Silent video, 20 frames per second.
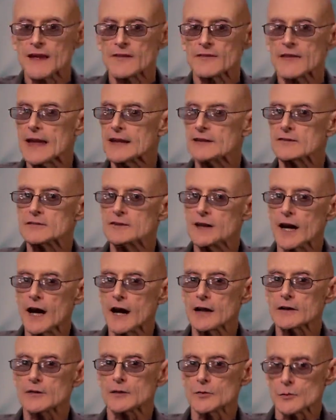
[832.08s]
They do
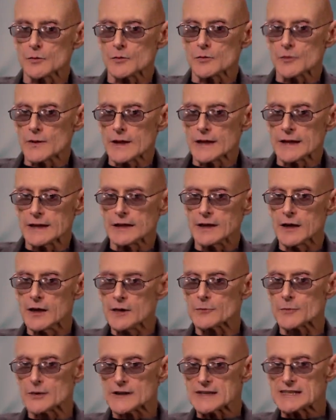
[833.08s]
not
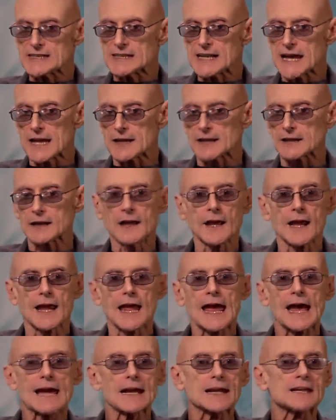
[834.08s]
represent
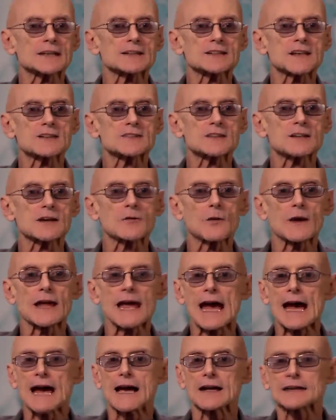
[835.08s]
an existing
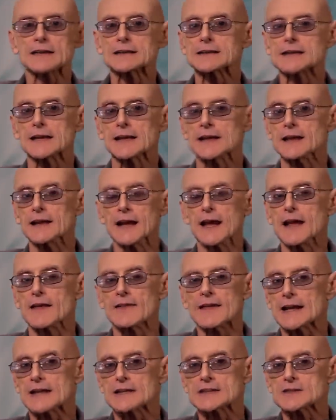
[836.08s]
reality
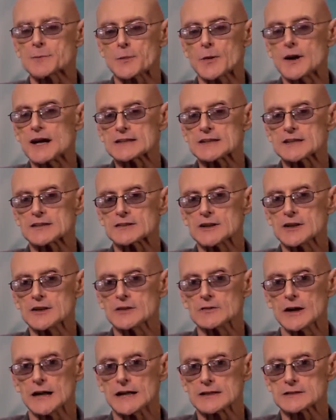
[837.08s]
that is present
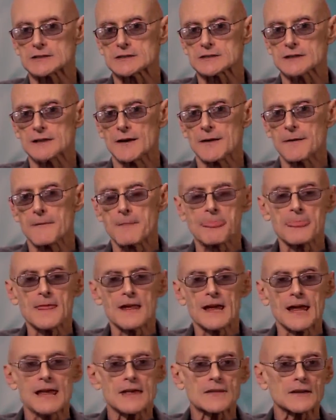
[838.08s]
to us.
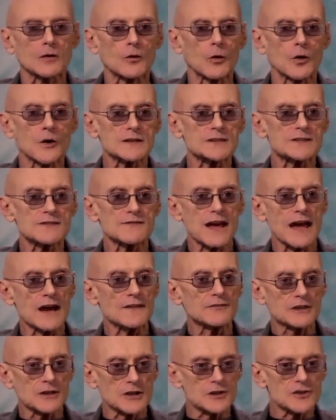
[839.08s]
In the course of
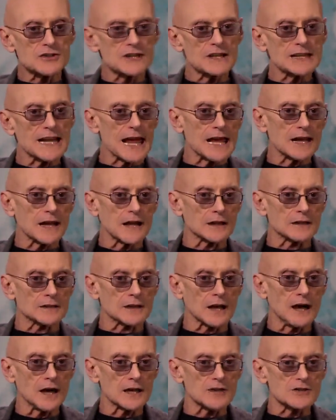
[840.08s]
evolution and
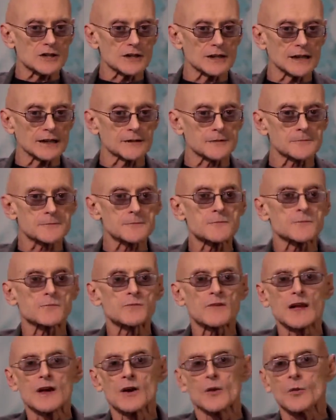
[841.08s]
ontogeny,
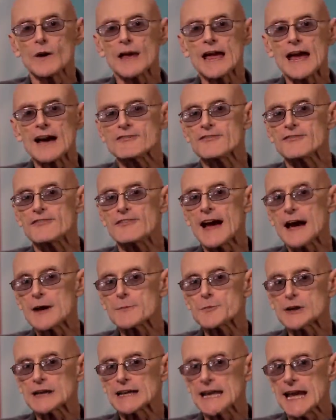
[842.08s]
we have
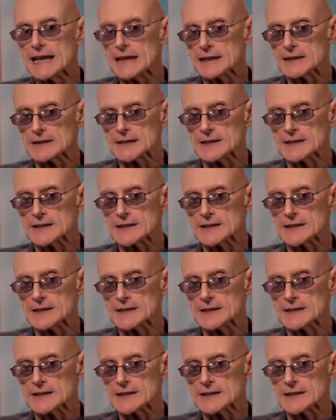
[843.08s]
fabricated